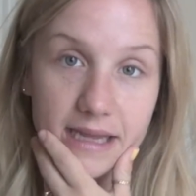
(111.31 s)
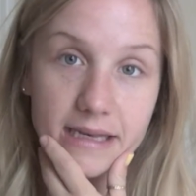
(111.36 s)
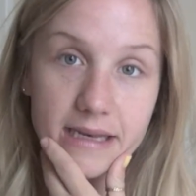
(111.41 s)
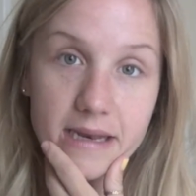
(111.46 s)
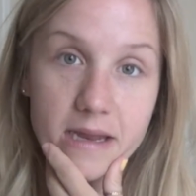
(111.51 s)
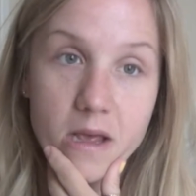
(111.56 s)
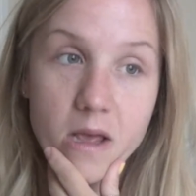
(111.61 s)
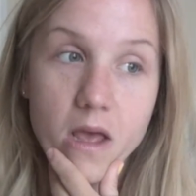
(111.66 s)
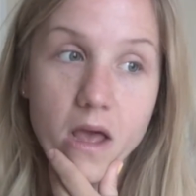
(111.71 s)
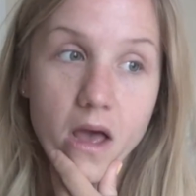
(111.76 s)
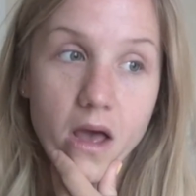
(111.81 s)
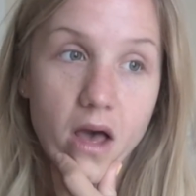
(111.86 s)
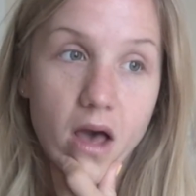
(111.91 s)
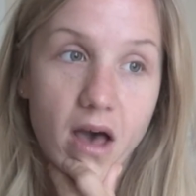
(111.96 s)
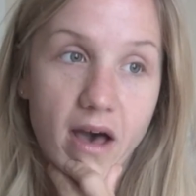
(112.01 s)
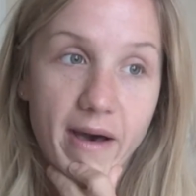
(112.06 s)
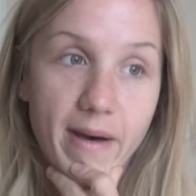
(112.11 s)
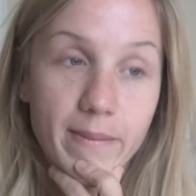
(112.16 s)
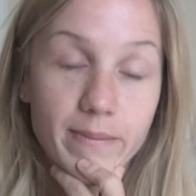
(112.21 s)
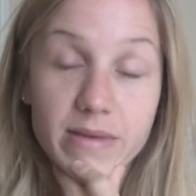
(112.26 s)

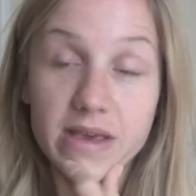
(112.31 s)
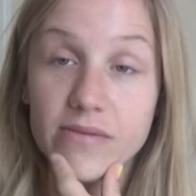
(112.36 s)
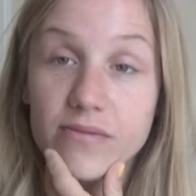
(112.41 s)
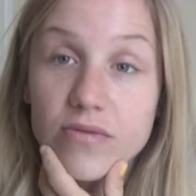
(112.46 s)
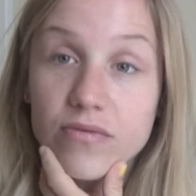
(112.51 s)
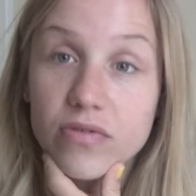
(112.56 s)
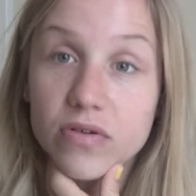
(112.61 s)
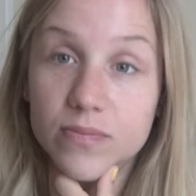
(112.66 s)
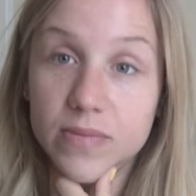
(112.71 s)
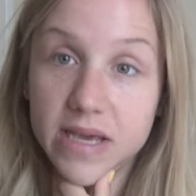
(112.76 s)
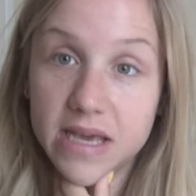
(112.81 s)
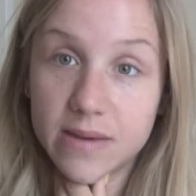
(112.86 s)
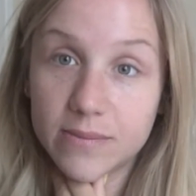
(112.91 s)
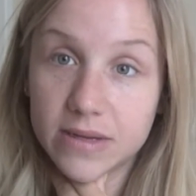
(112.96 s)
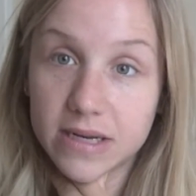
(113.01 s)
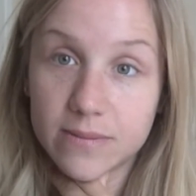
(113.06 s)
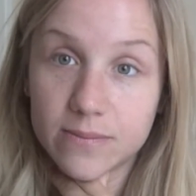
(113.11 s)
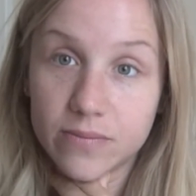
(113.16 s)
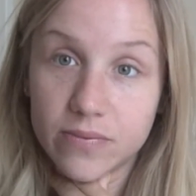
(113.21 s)
And even for me, I mean,